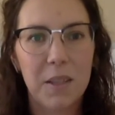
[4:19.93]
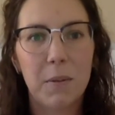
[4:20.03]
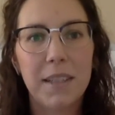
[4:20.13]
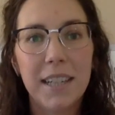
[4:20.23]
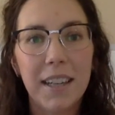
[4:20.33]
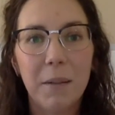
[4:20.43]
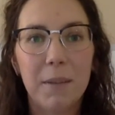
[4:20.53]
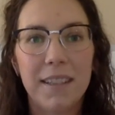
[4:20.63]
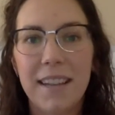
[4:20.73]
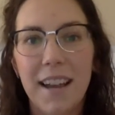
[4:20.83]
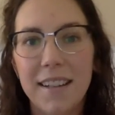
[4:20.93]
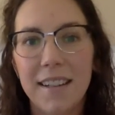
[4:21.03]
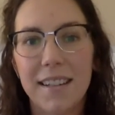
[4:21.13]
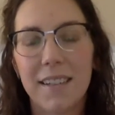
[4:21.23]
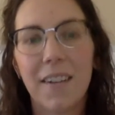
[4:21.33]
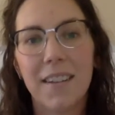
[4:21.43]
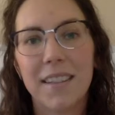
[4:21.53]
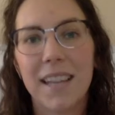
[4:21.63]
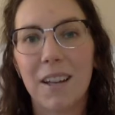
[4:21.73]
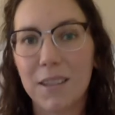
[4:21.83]
So we're dealing with 10 on
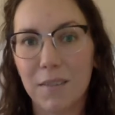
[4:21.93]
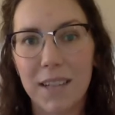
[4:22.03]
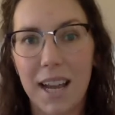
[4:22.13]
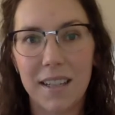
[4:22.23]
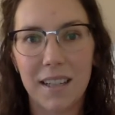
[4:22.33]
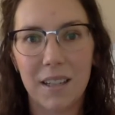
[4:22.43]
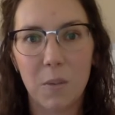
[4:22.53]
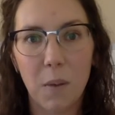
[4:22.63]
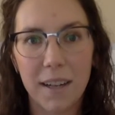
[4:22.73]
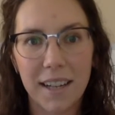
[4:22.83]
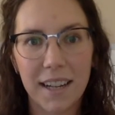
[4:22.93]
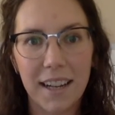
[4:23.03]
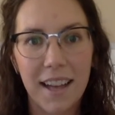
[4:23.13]
scales of 10 to the 20,